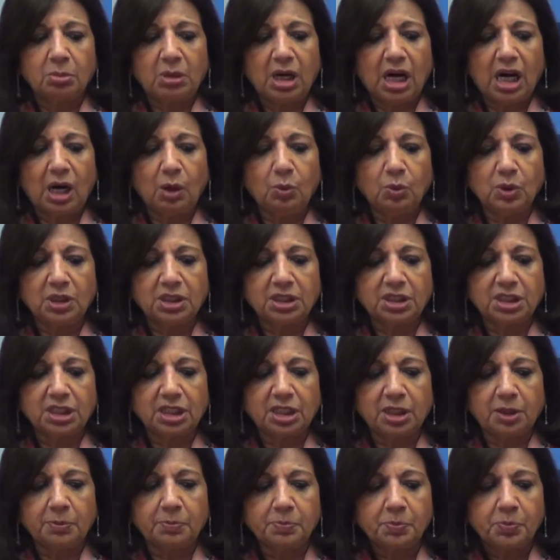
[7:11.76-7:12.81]

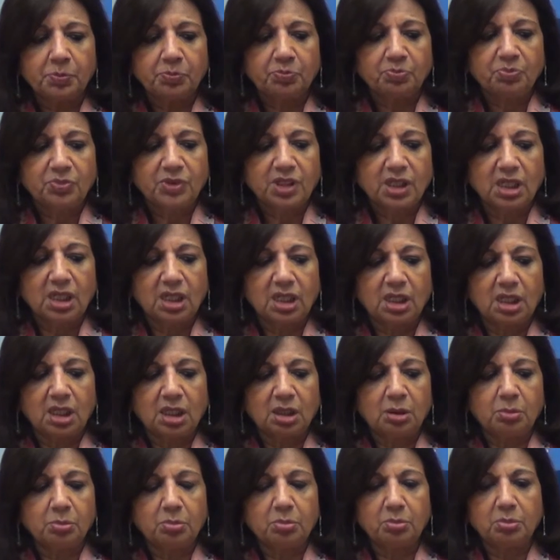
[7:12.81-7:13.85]
our
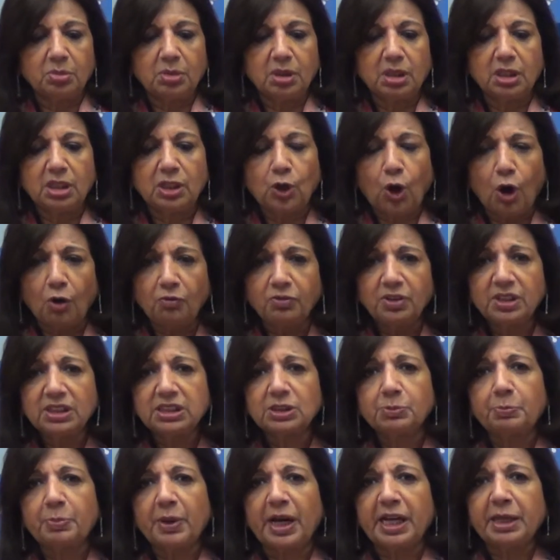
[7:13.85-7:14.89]
novels
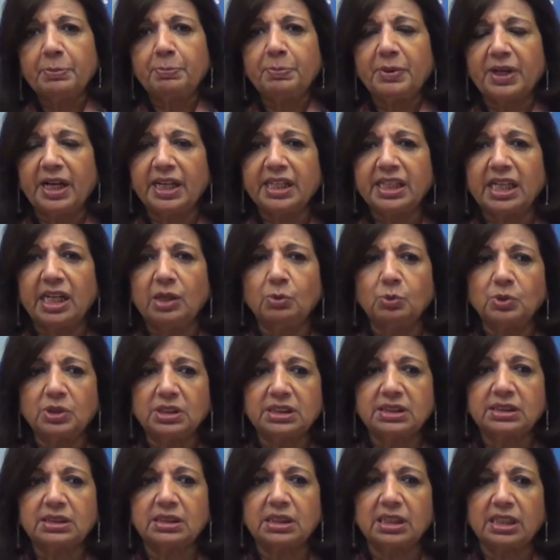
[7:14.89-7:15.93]
pipeline, I would
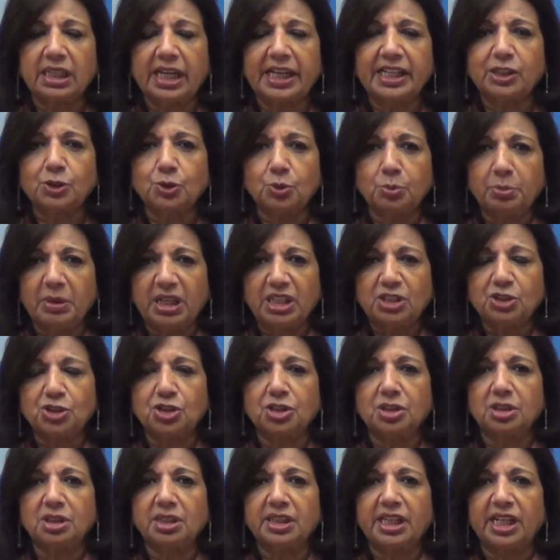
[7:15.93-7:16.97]
like to
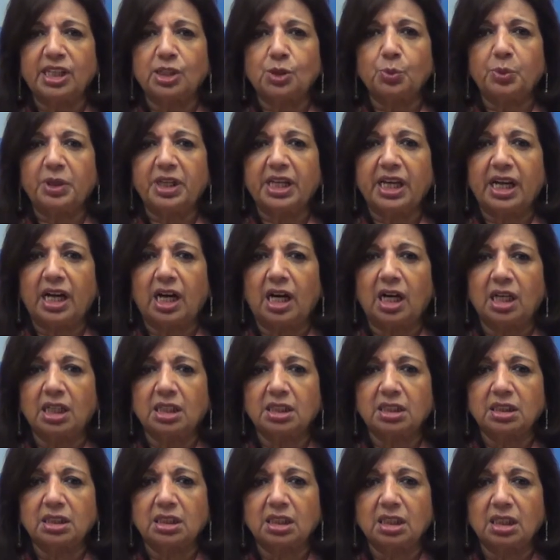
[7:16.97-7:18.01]
mention that we are
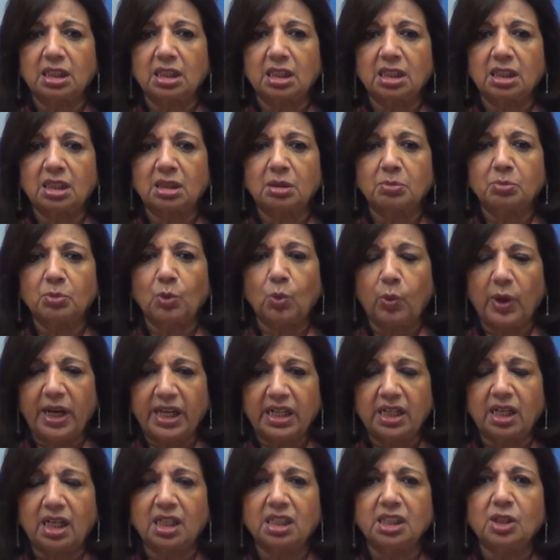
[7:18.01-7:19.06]
well
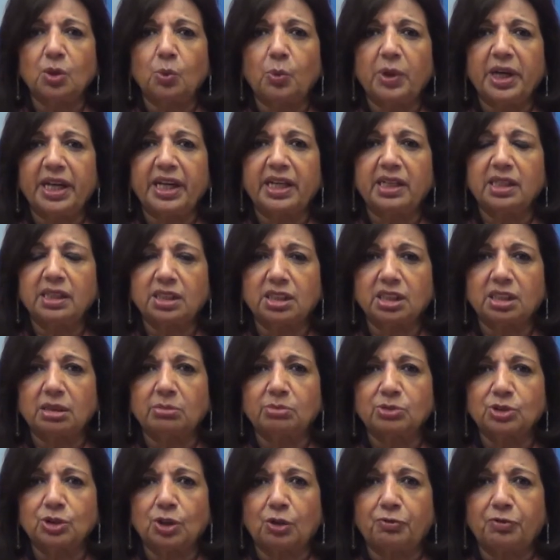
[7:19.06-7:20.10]
underway in
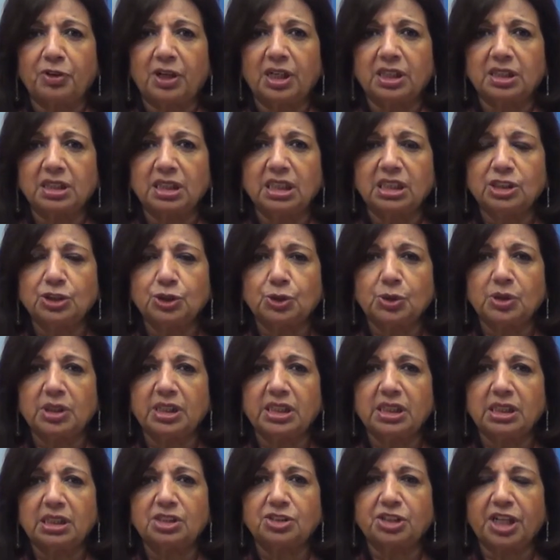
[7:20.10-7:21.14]
terms of our
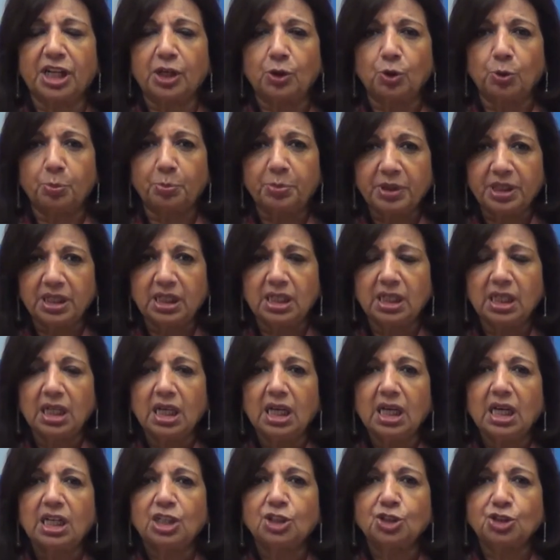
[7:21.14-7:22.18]
insulin tregopil
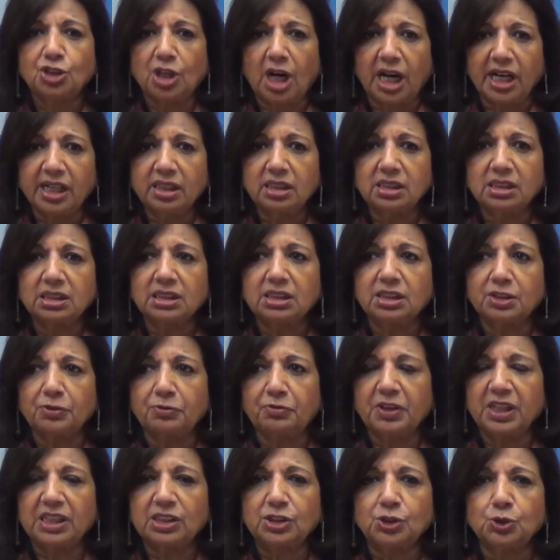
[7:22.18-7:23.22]
trials, the
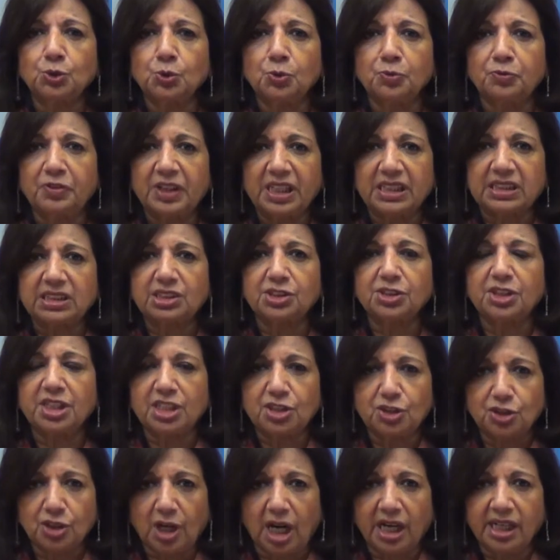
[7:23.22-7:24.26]
phase 2, phase 3
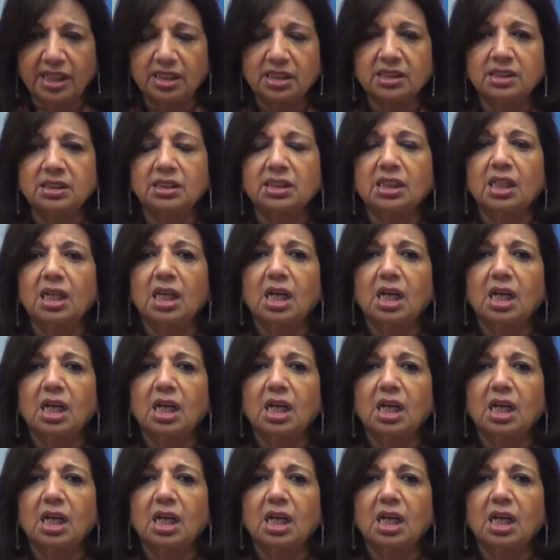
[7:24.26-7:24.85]
trials,